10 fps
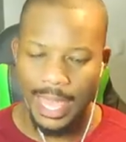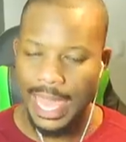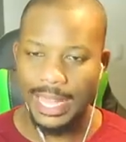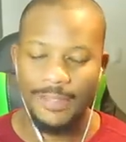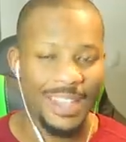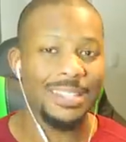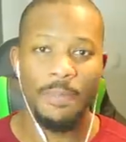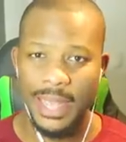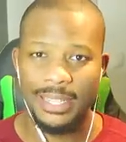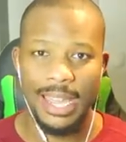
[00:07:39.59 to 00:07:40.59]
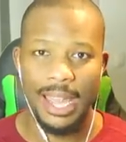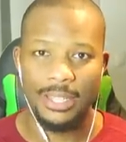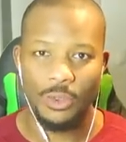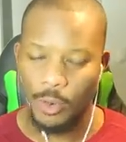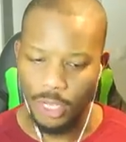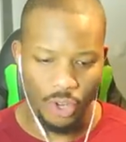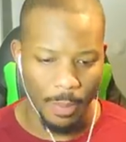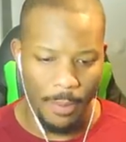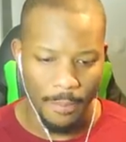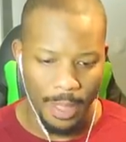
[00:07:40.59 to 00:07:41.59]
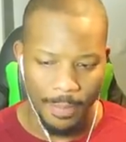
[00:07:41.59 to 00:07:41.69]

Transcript: And if he's the beast, guys, we're in trouble.